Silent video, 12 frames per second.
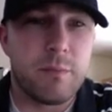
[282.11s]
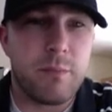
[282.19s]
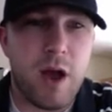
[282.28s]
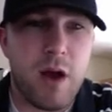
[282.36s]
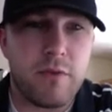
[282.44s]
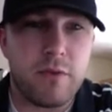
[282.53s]

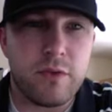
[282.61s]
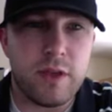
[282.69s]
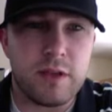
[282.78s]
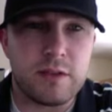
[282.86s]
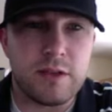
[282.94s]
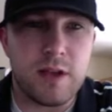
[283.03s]
powerful
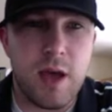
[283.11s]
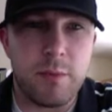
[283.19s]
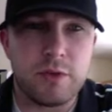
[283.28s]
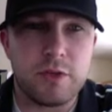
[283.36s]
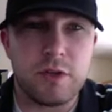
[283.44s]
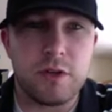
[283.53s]
things in
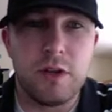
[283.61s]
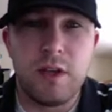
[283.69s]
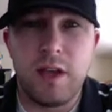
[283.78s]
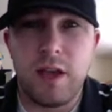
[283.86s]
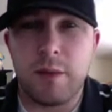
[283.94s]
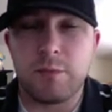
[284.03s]
Aperture,
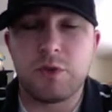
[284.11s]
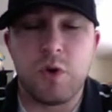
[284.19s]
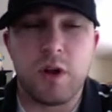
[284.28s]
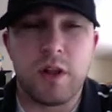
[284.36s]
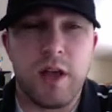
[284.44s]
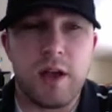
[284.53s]
and I'm
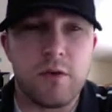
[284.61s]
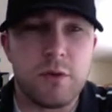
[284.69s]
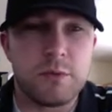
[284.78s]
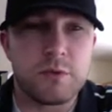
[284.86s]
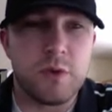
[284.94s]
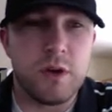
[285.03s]
sure in
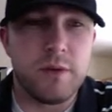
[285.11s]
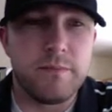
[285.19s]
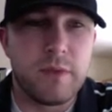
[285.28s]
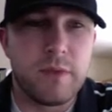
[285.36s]
Lightroom as well.